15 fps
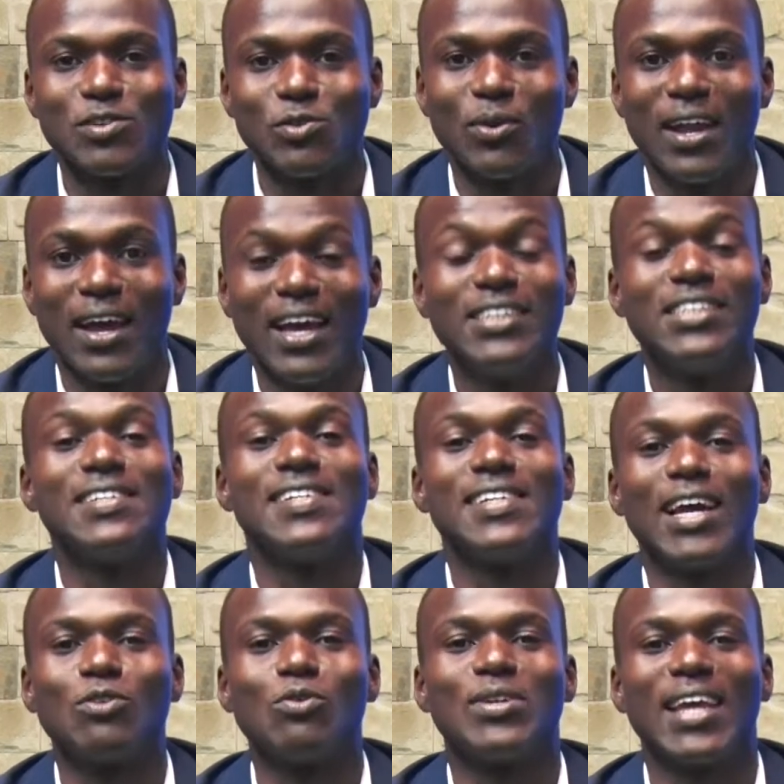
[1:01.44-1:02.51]
season. She's
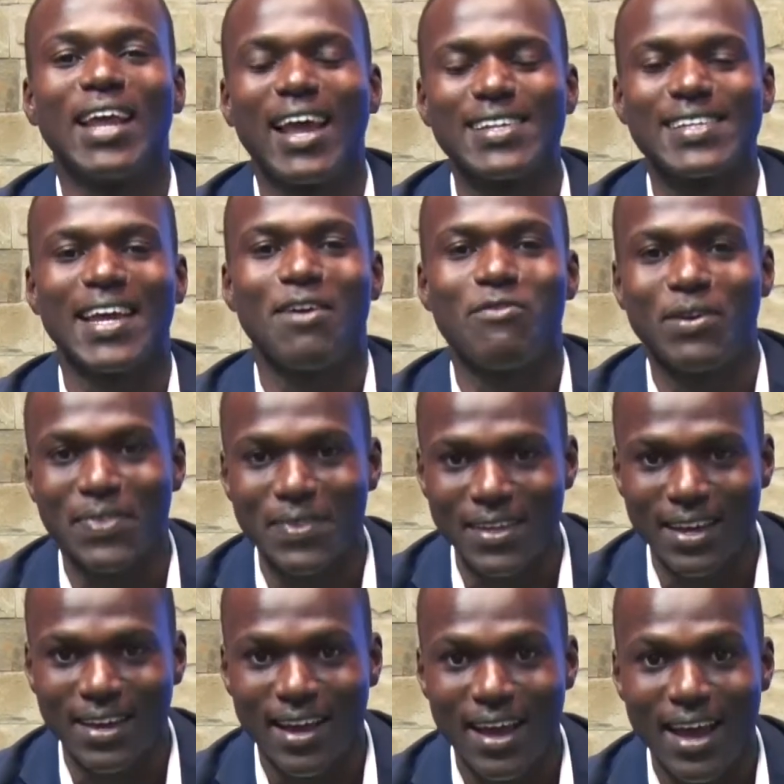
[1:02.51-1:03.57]
here to tell us
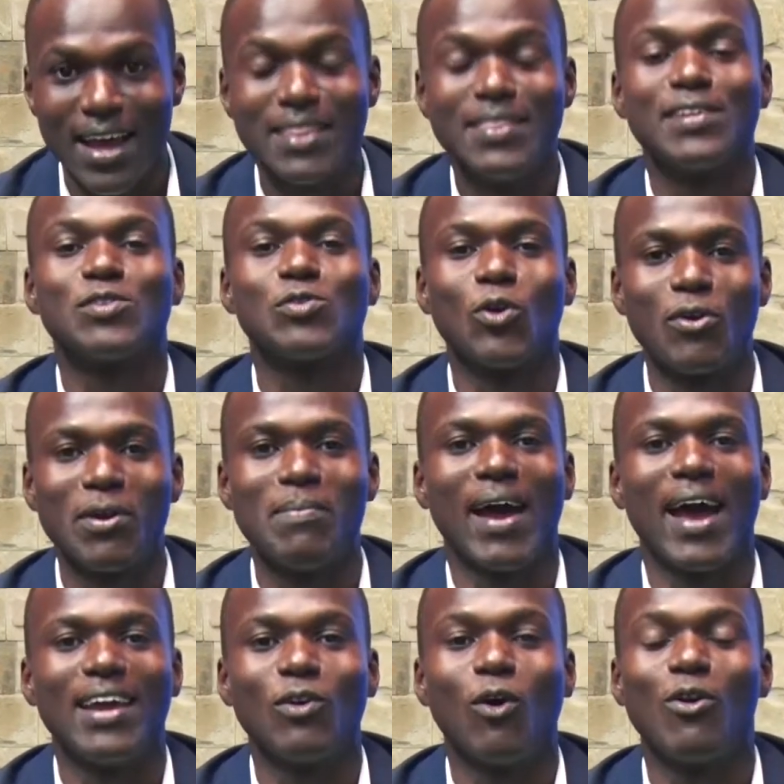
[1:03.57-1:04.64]
everything, the story
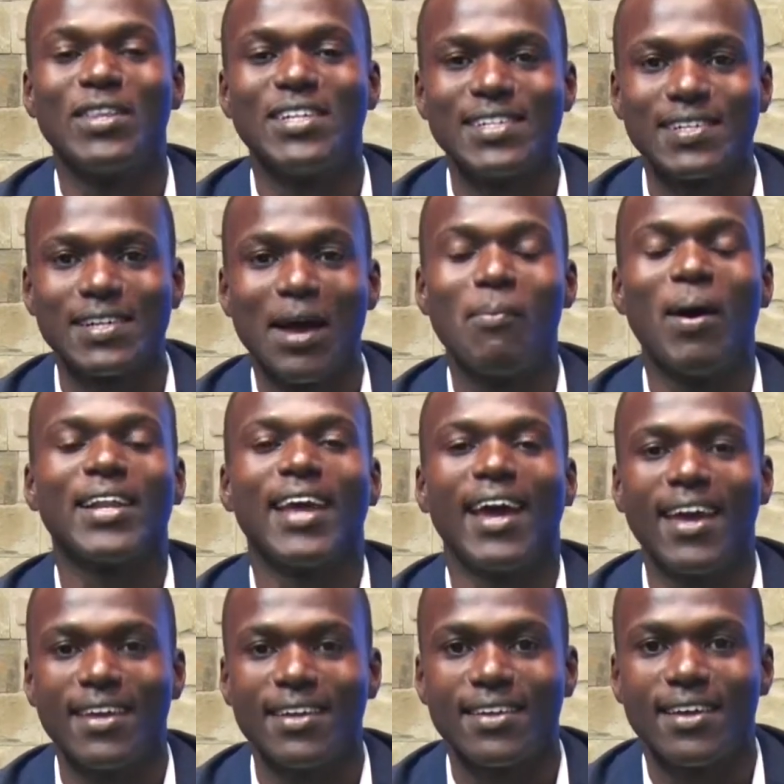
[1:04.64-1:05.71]
behind all this. But
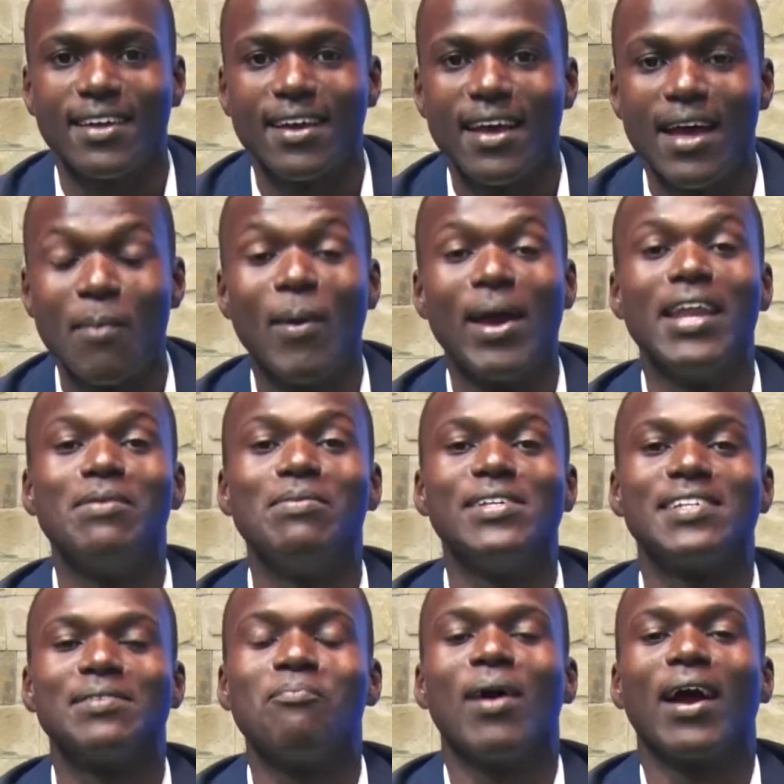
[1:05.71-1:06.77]
hey, my name
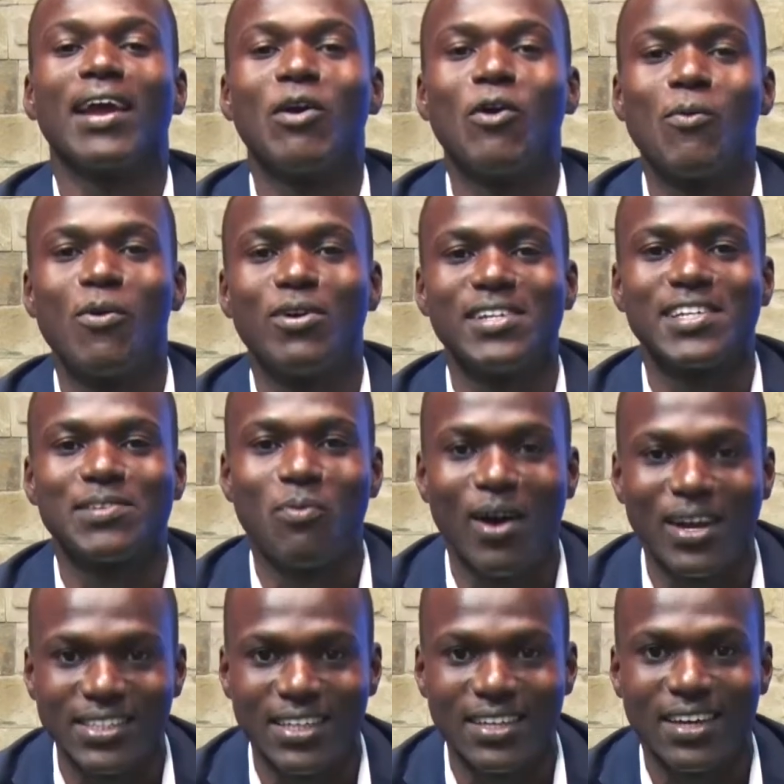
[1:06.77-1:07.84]
is Magero Moses
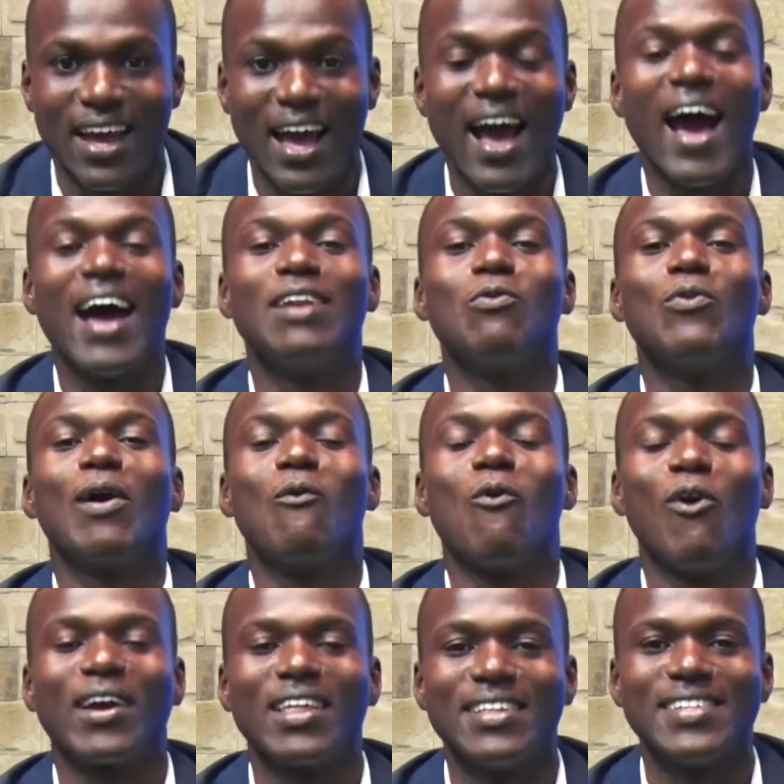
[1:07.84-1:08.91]
Mwanje, and we are
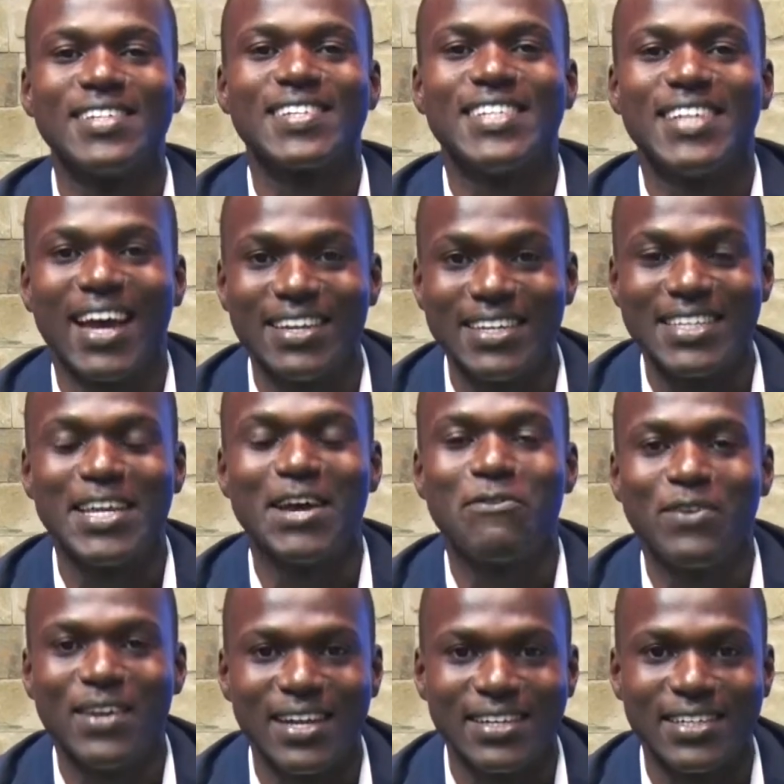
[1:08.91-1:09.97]
walking this journey
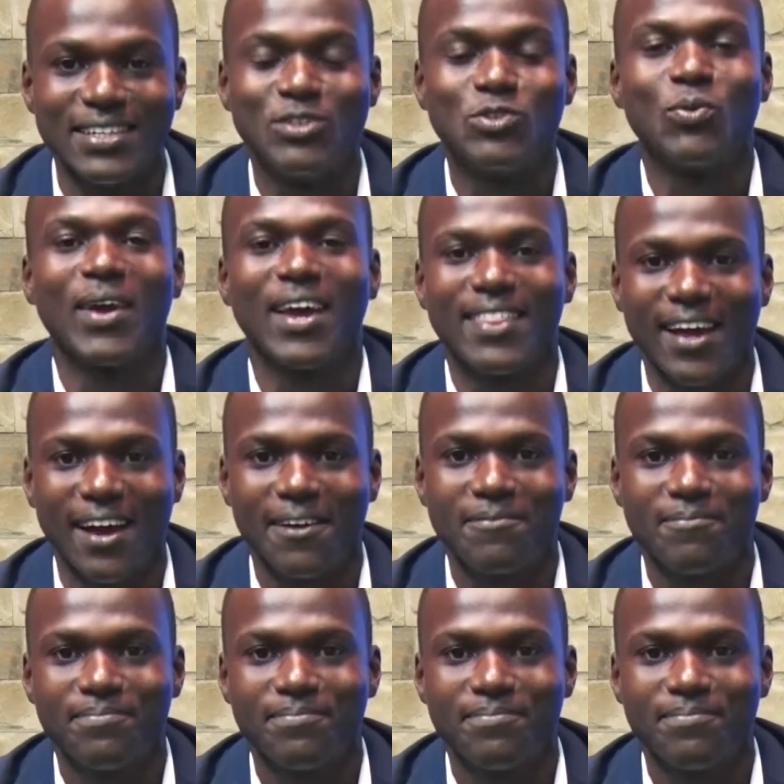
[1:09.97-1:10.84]
definitely together.